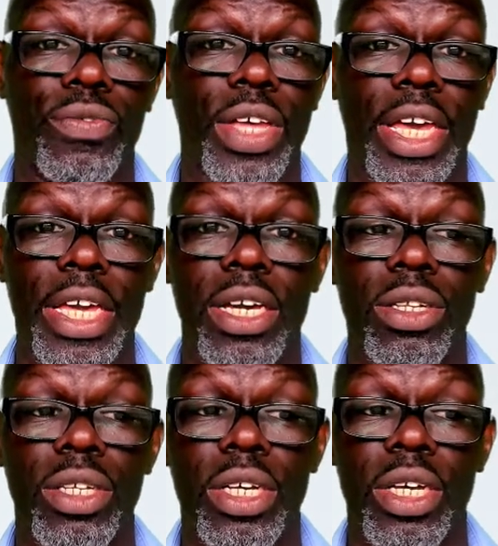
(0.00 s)
of the
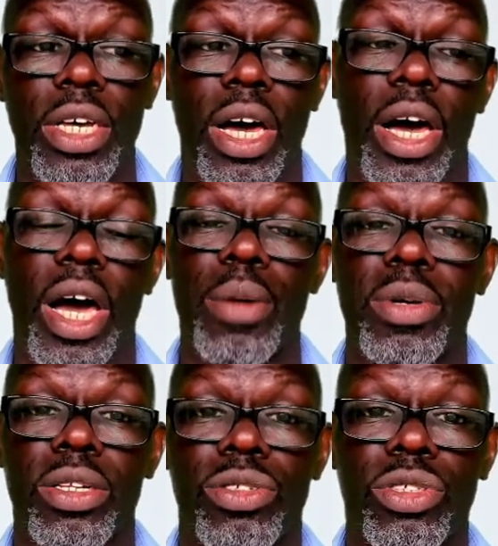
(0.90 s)
heel.
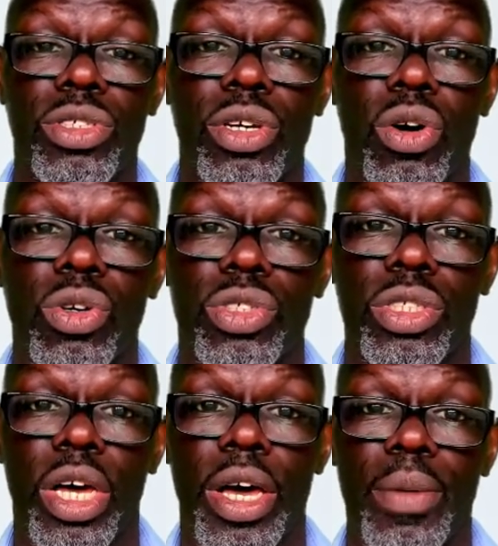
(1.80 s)
It'll cause
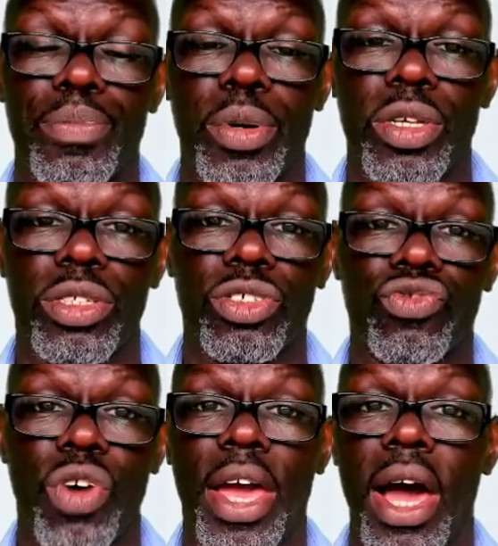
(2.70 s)
person to
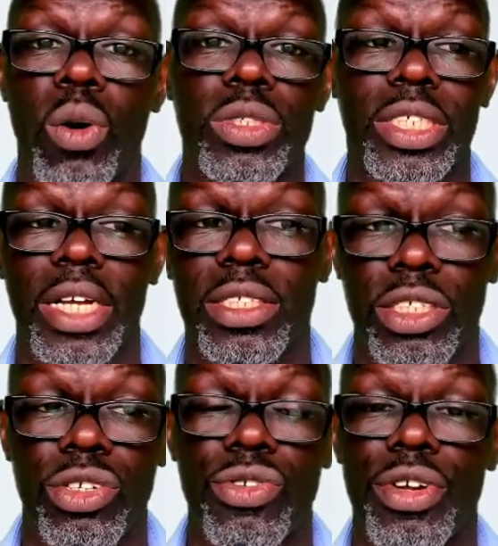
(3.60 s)
dry out, scanty
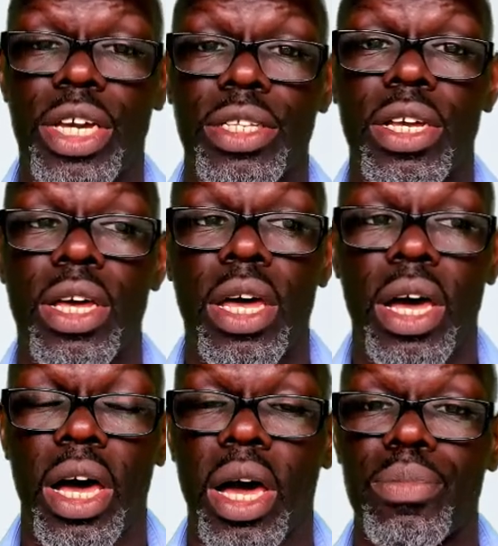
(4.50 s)
urine,
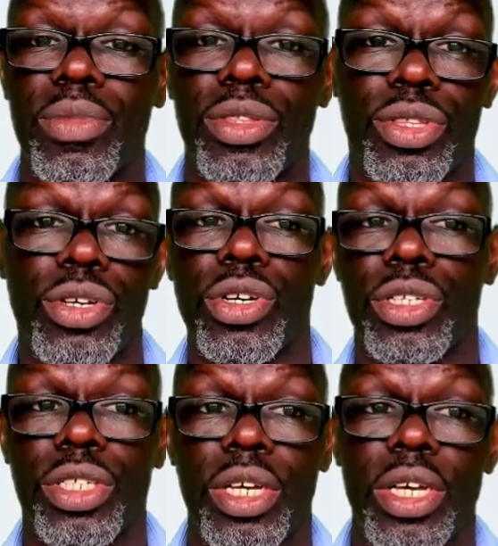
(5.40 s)

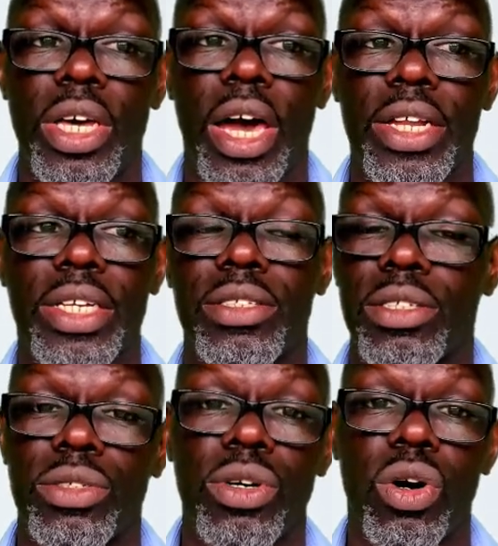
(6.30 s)
thirst, and then
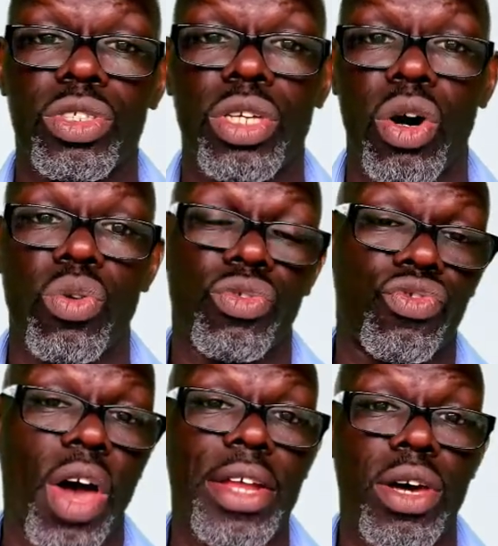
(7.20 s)
also
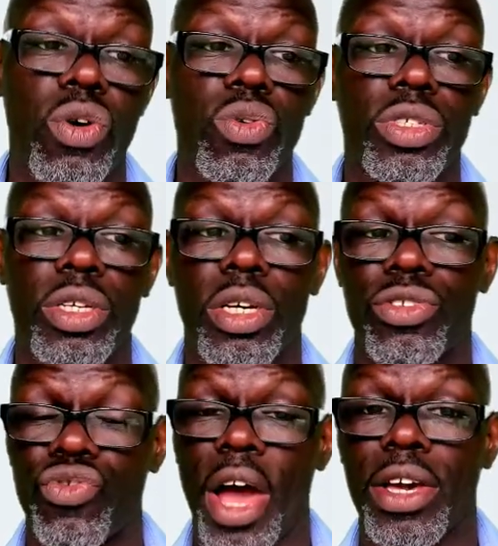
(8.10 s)
dry nose,
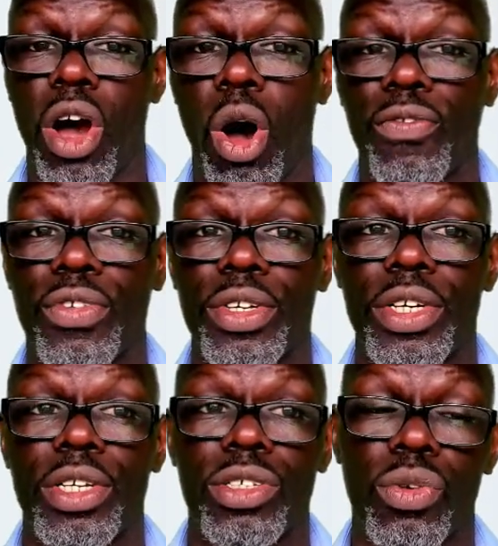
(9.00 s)
dry cough.
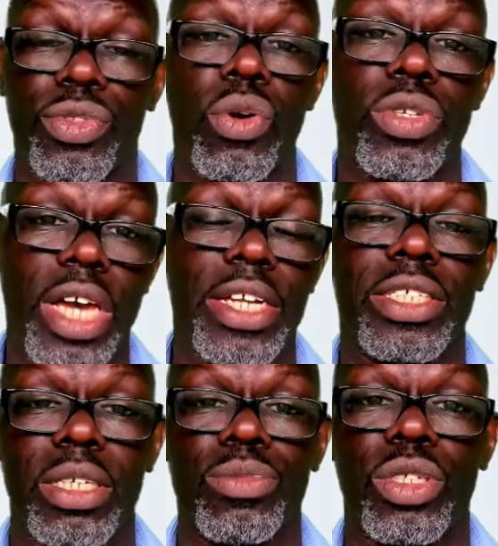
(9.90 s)
So those kind of
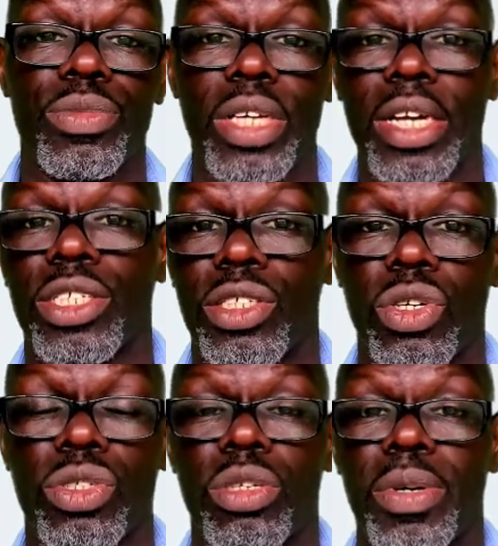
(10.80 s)
symptoms are actually
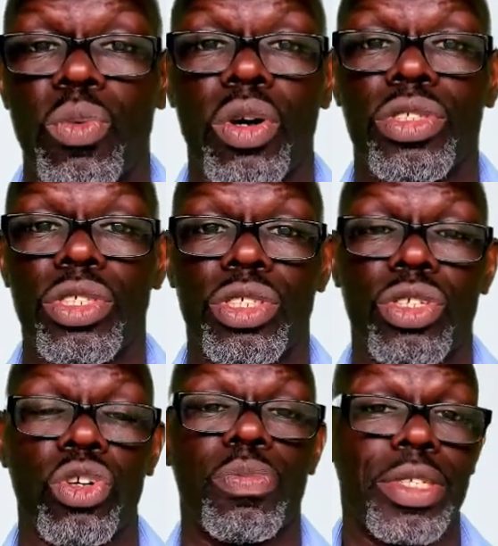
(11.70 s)
going to be what's going to
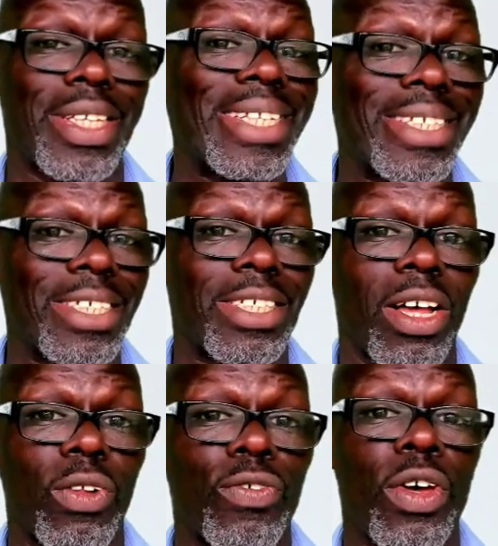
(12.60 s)
start to present
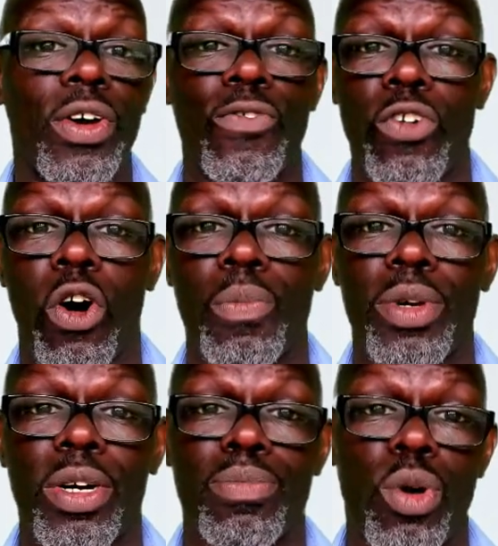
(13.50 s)
itself from
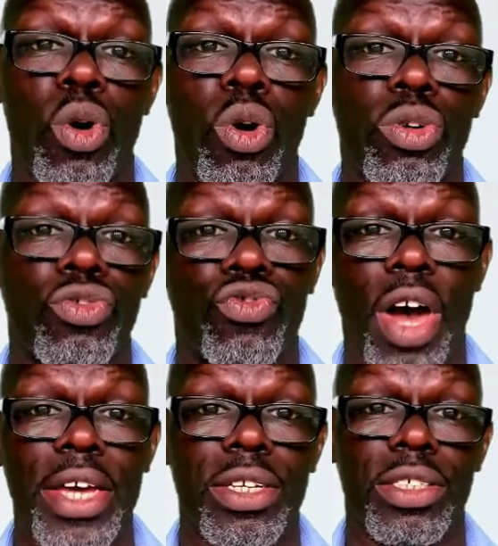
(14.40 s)
more
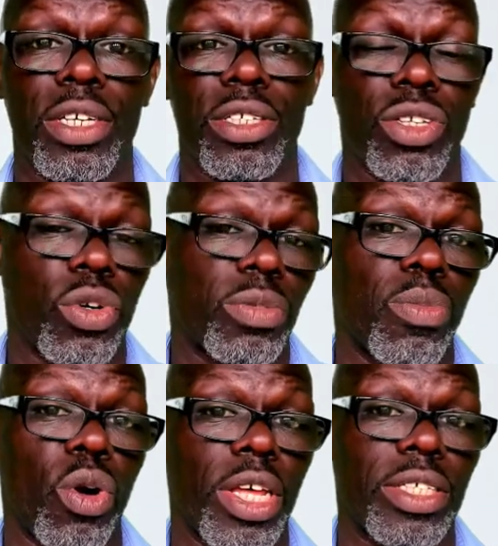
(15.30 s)
dryness. So it's
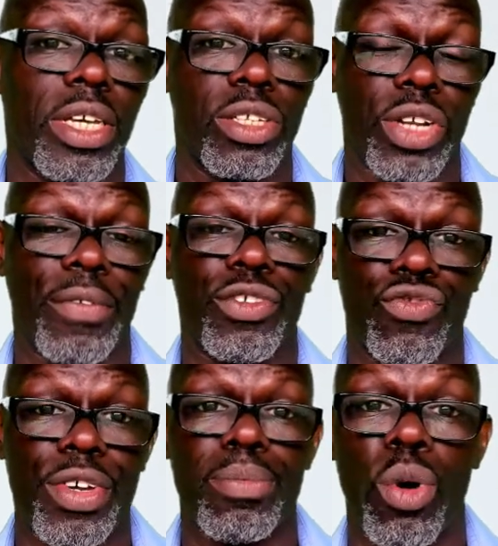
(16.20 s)
more or less they're going to have to
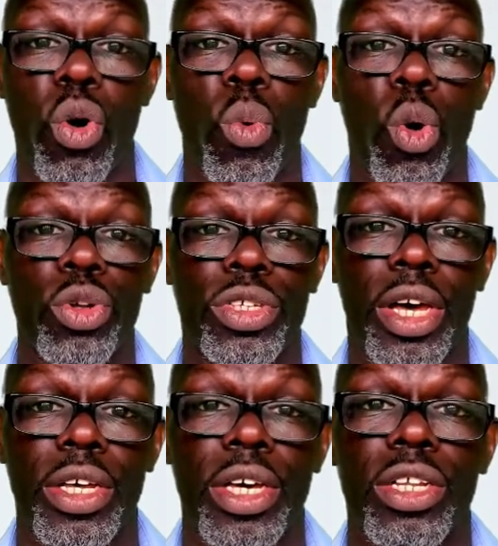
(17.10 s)
drink more
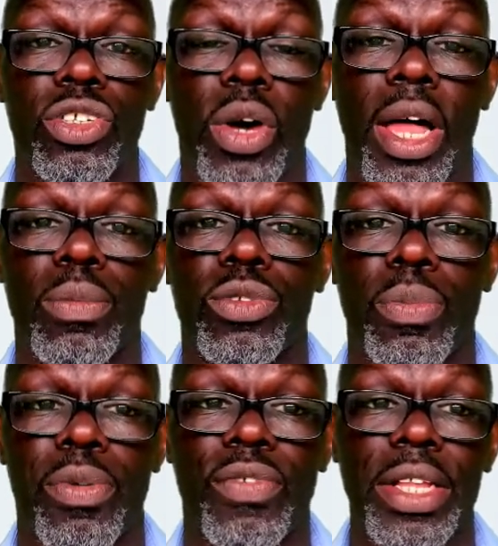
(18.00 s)
water to help to
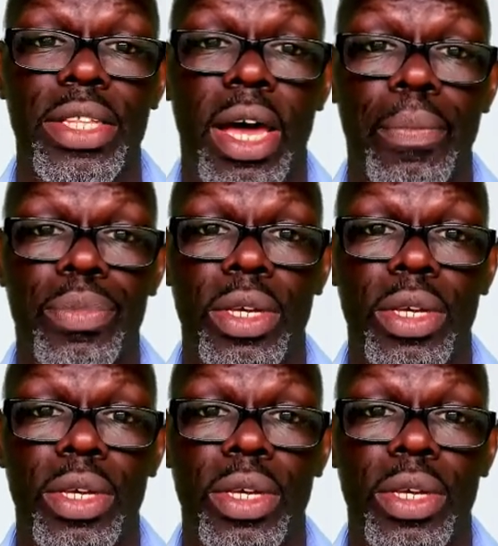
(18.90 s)
prevent that.